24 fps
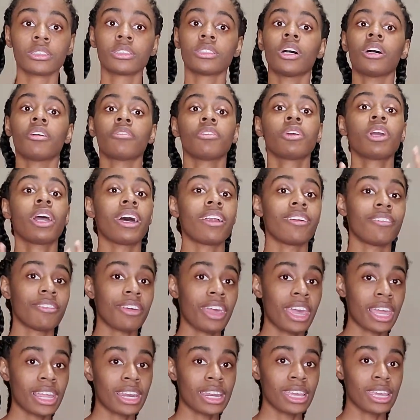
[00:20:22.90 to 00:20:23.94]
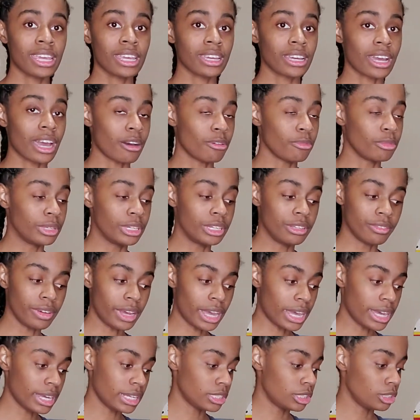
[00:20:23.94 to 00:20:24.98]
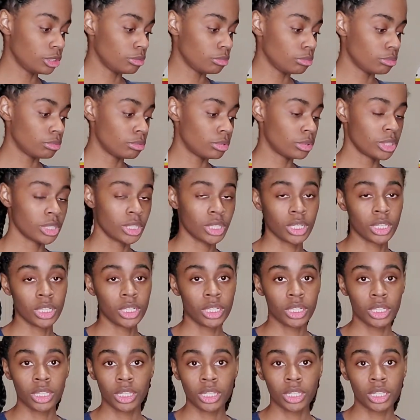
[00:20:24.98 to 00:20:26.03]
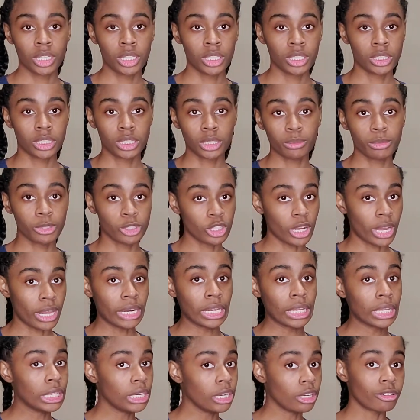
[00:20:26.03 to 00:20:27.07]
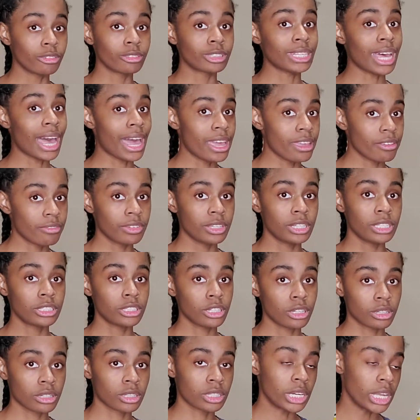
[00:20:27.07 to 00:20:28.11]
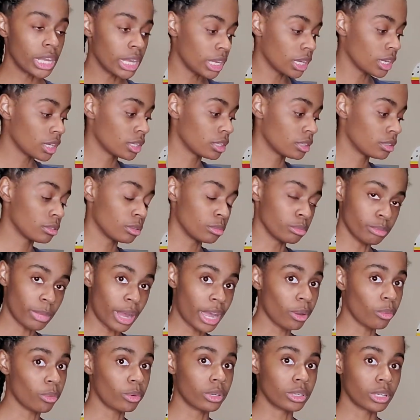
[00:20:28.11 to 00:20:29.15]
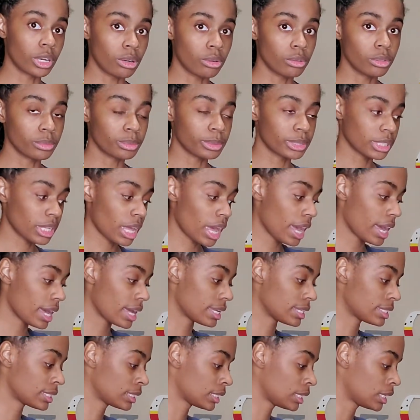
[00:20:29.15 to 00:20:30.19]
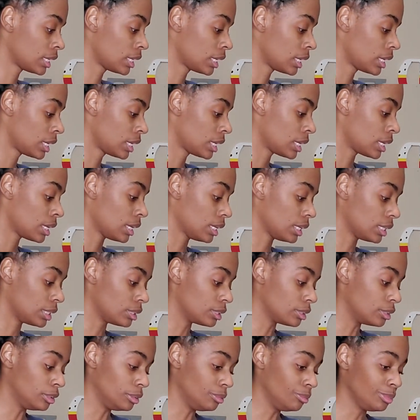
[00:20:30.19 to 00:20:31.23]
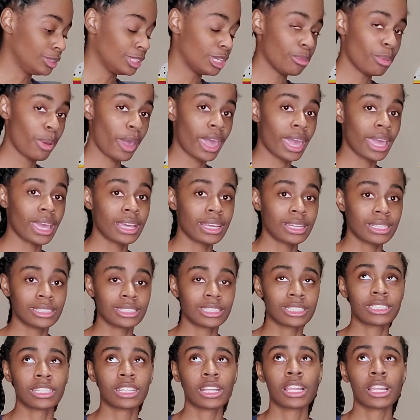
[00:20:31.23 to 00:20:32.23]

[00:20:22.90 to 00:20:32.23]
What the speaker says: So if you got a fat neck, I wouldn't advise you to be trying to get no tight fitted turtleneck. You might want to go up a size. The pants,